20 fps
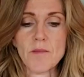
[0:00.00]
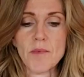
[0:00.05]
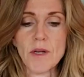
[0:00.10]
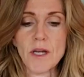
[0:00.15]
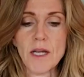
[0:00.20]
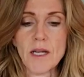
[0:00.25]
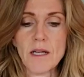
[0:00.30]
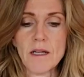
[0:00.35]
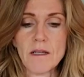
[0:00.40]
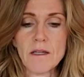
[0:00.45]

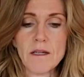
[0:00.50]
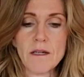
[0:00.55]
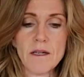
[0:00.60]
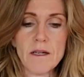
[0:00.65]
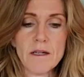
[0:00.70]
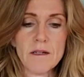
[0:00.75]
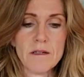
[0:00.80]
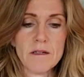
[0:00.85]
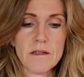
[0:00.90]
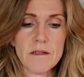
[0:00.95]
bring it
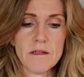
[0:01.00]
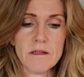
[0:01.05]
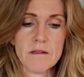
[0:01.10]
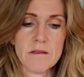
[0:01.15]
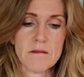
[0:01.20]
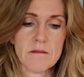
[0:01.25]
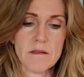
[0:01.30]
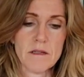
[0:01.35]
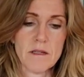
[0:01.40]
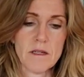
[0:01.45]
under,
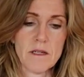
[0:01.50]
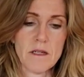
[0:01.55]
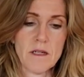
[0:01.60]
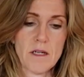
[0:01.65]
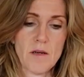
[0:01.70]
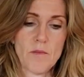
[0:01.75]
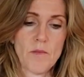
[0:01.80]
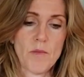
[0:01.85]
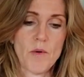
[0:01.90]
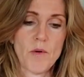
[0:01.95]

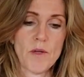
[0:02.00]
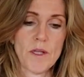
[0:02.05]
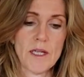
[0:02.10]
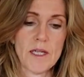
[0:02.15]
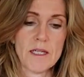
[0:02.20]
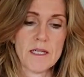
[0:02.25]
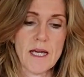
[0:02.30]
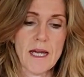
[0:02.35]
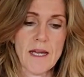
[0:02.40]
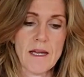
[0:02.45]
pull
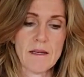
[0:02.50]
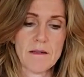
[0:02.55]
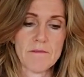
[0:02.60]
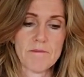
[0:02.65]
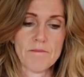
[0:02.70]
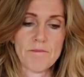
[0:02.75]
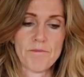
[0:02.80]
it tight.